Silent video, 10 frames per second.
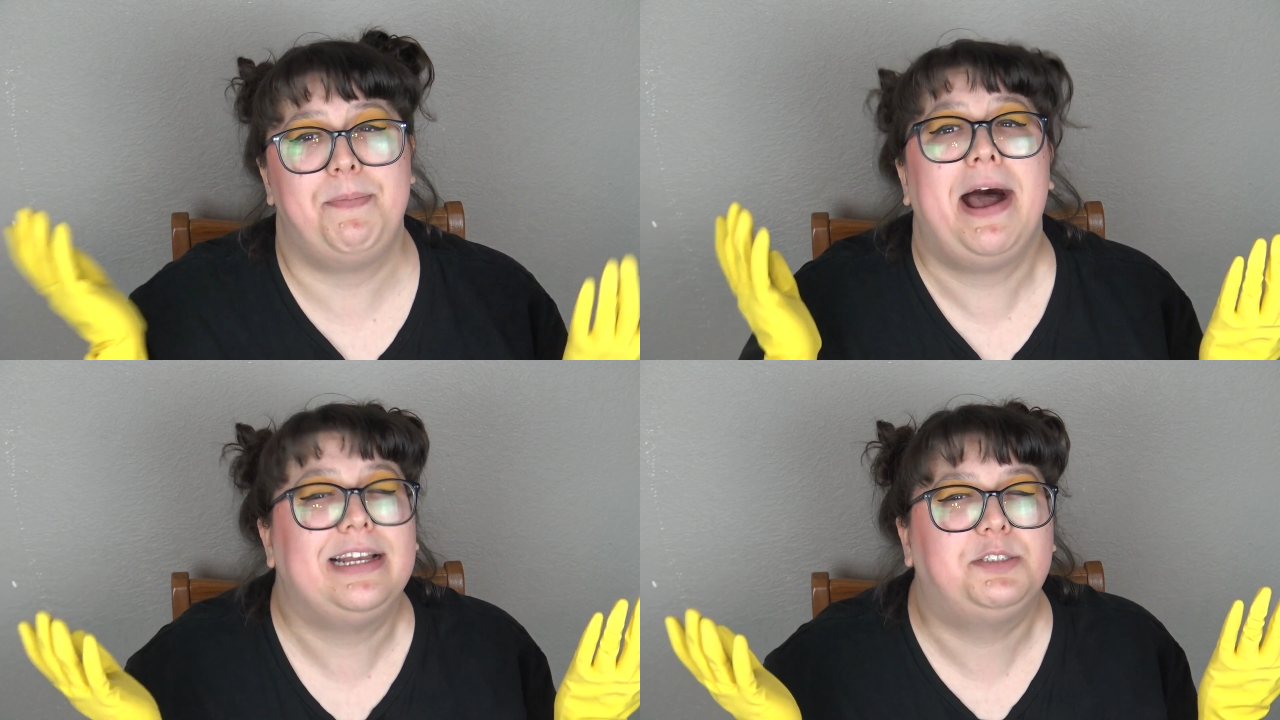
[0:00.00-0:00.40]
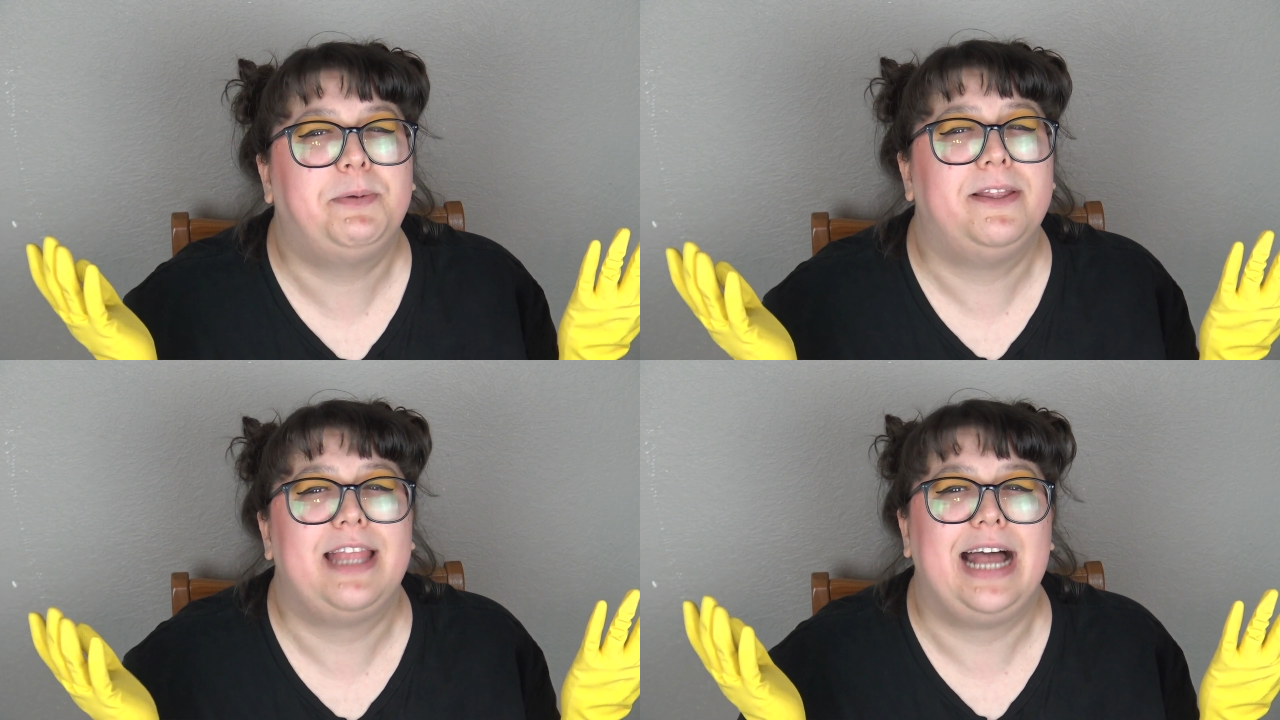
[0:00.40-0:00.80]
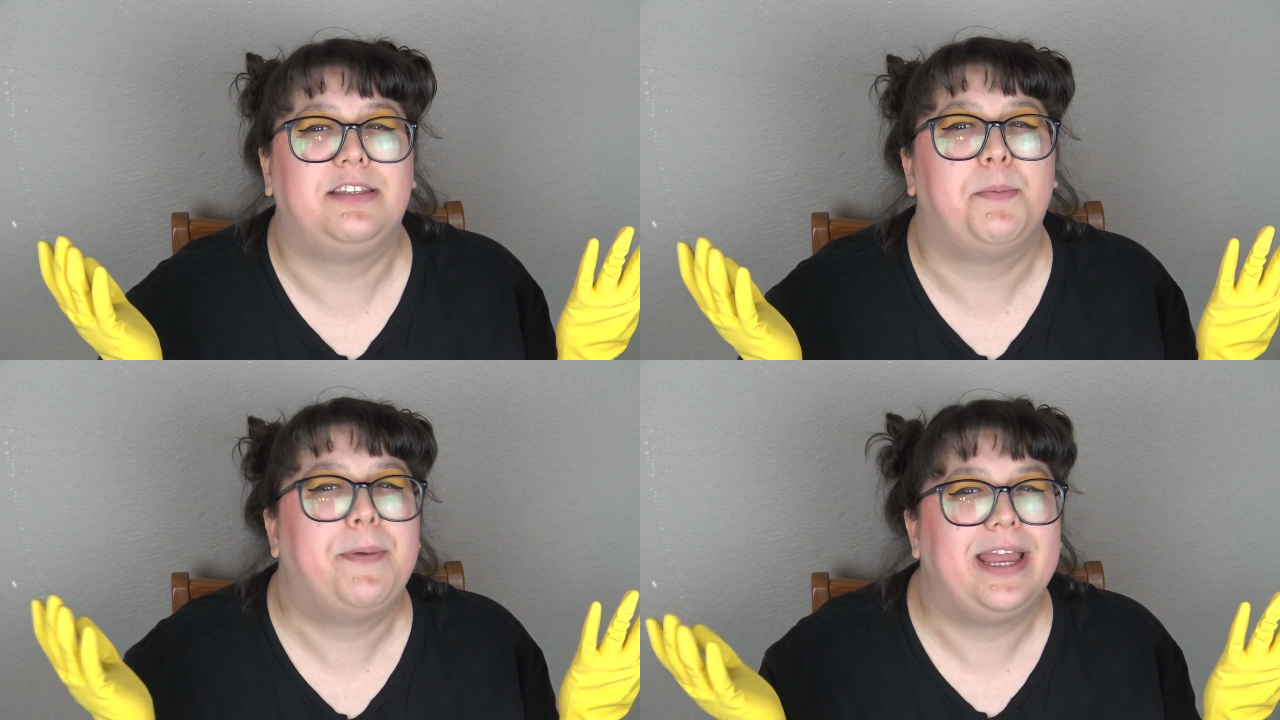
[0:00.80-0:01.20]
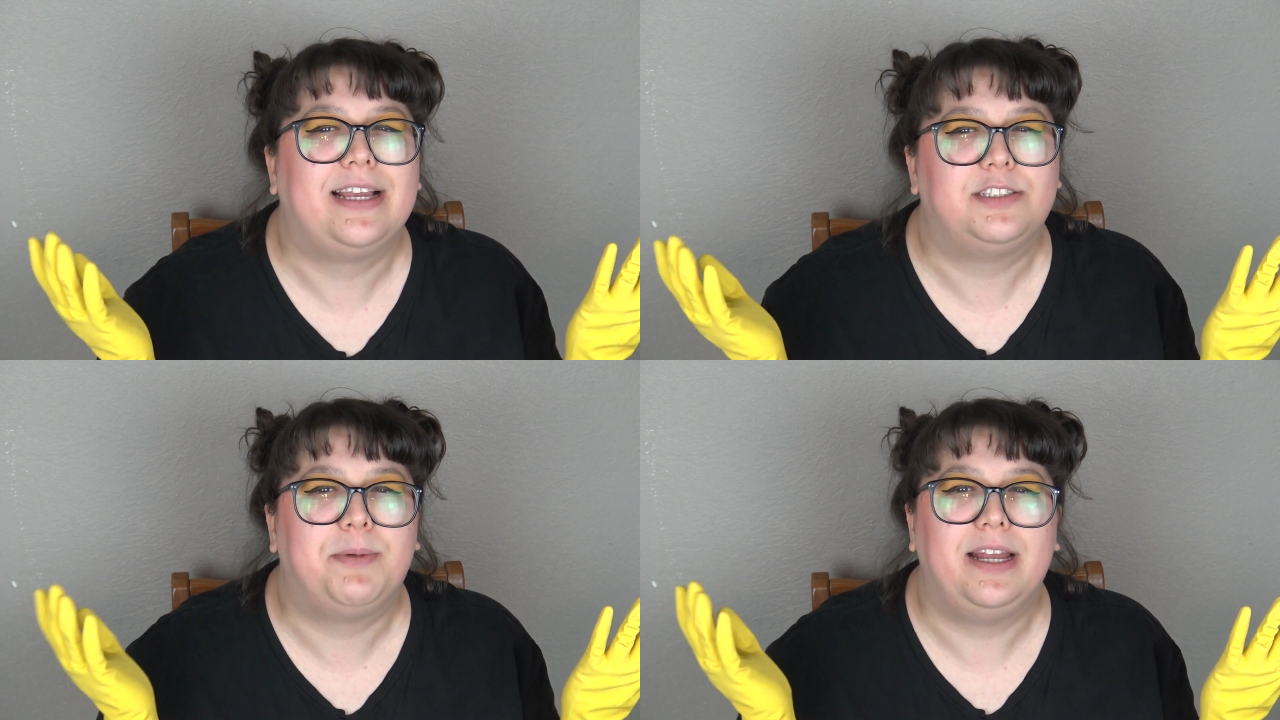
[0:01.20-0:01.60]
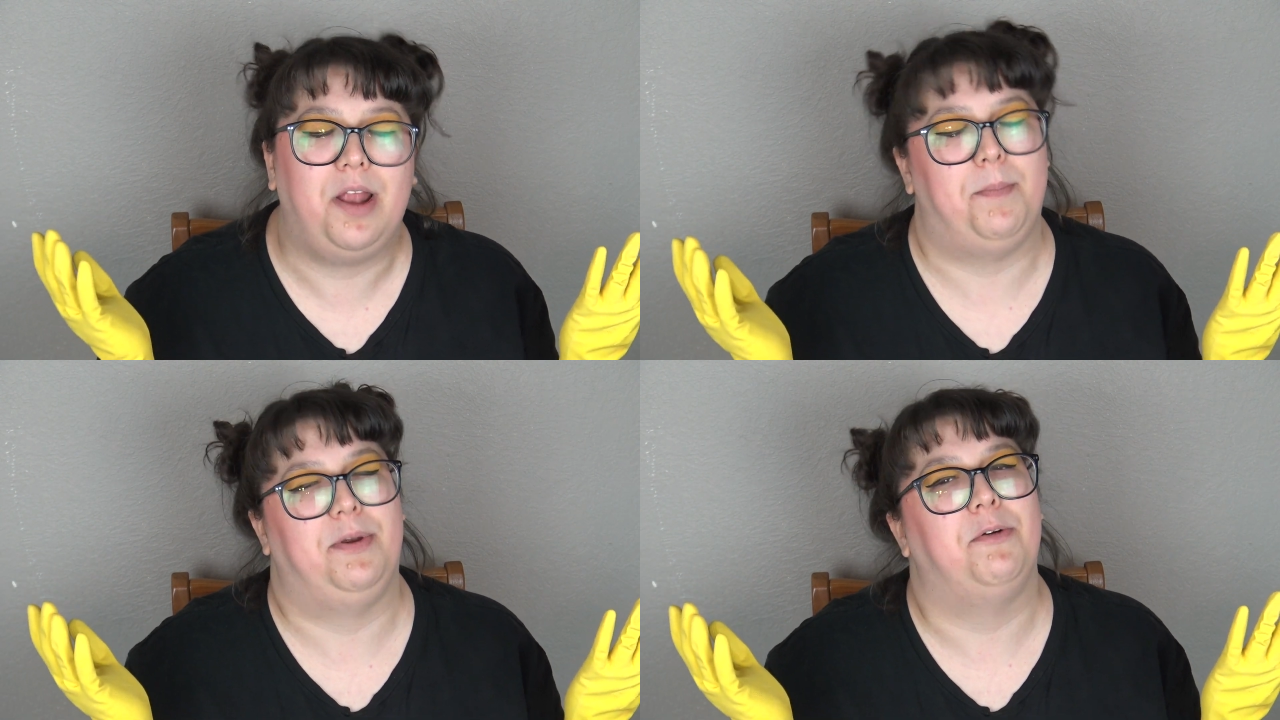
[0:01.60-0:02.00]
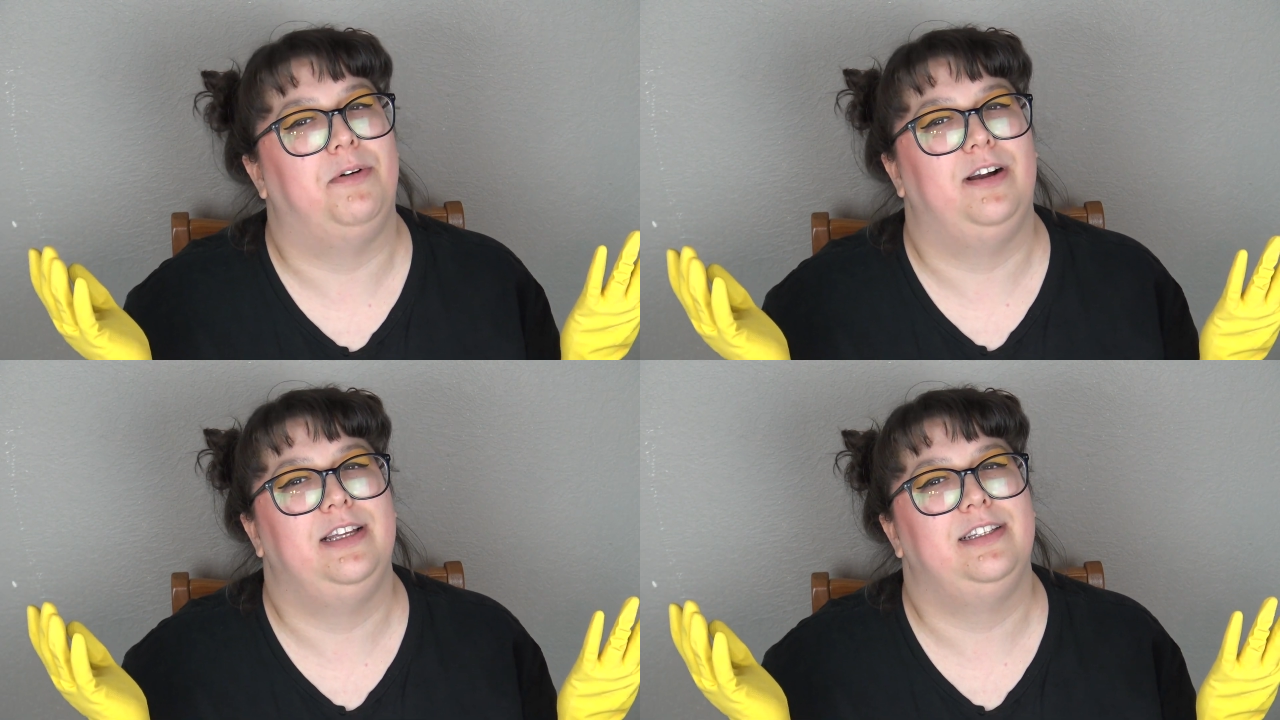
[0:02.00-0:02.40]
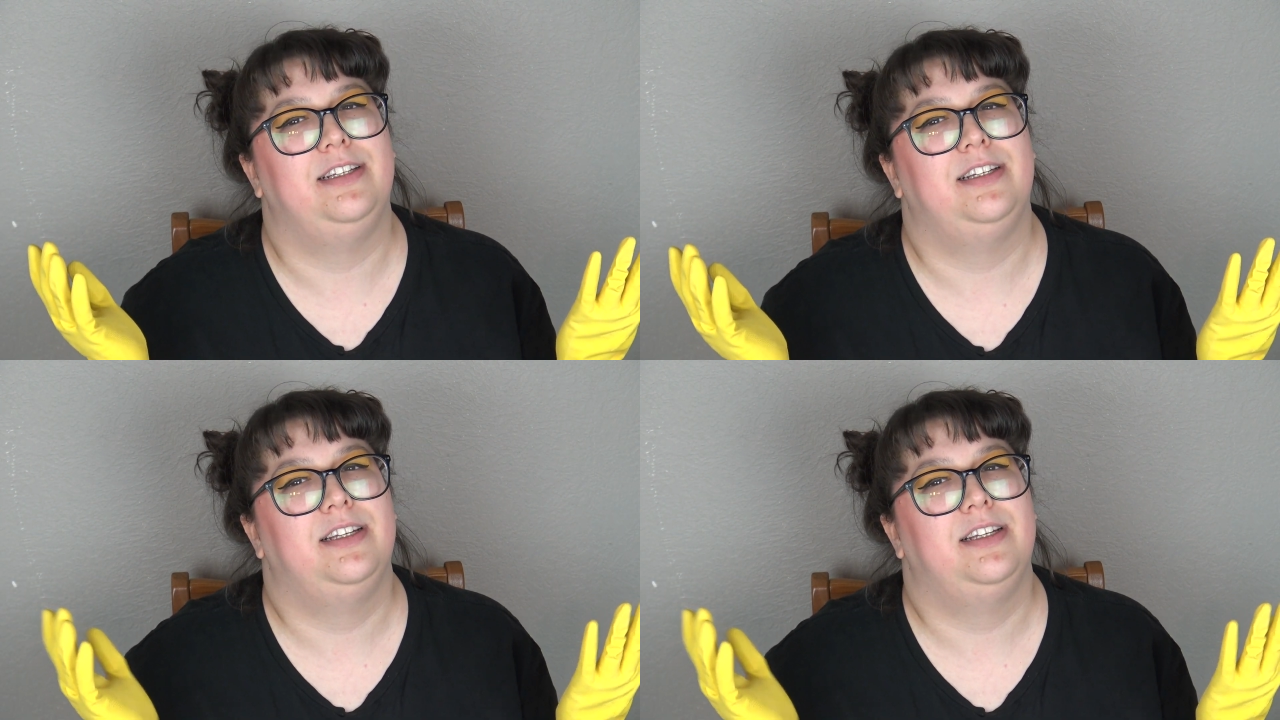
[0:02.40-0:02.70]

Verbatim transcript: Impossible not to pick as my number one.